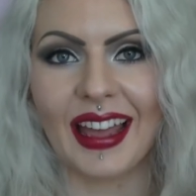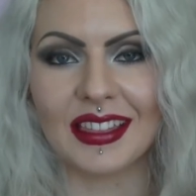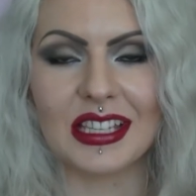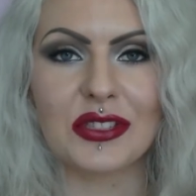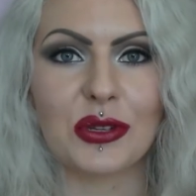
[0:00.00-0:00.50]

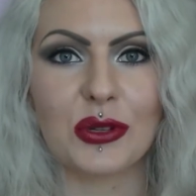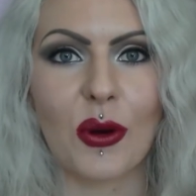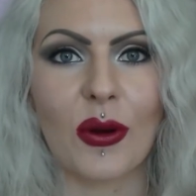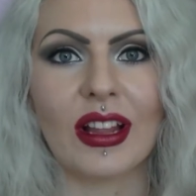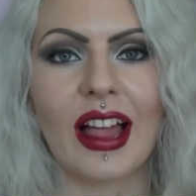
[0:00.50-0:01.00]
In this
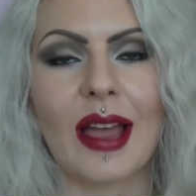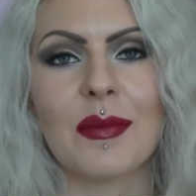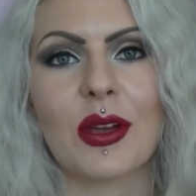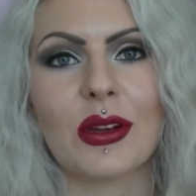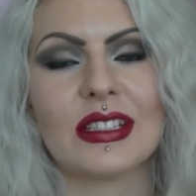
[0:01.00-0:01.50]
tutorial
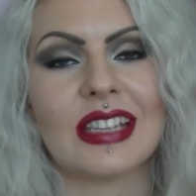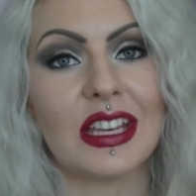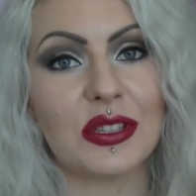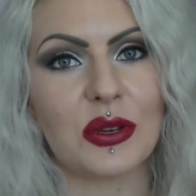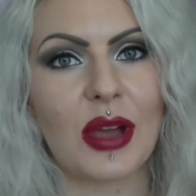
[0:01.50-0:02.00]
I'm going to
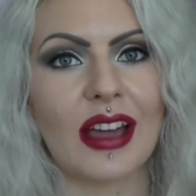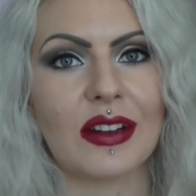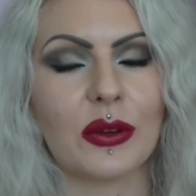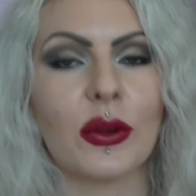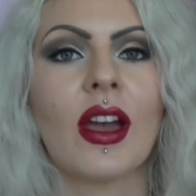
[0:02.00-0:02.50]
teach you how
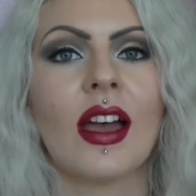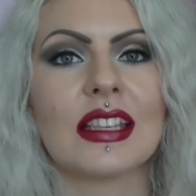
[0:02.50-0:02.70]
to do